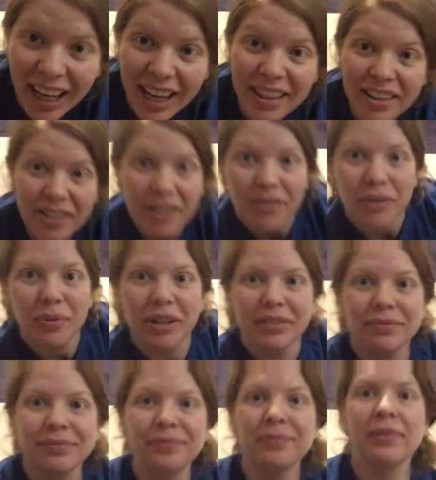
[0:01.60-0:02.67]
Hi there, everyone.
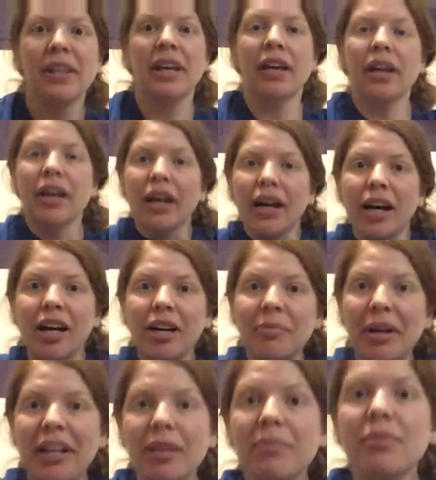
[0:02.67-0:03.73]

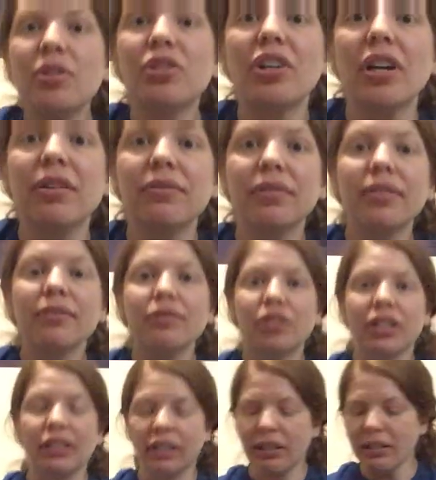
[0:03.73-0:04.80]
My name is Genevieve
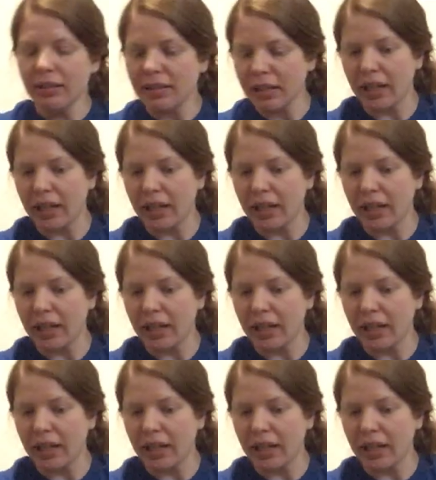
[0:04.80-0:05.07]
Jenkins.